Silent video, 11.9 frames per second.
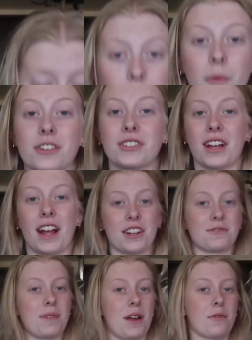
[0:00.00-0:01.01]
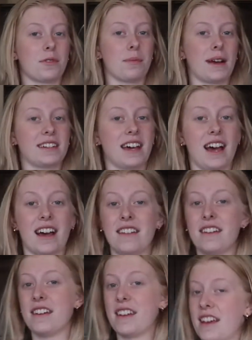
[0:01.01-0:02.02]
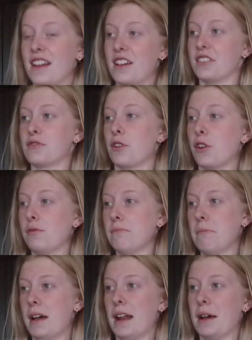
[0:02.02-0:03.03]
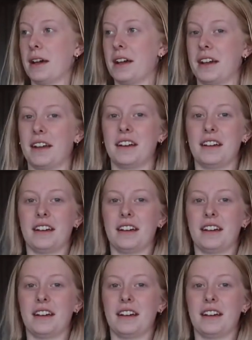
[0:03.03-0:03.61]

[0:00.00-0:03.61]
but I'm watching Hairspray with my dad in his room, and I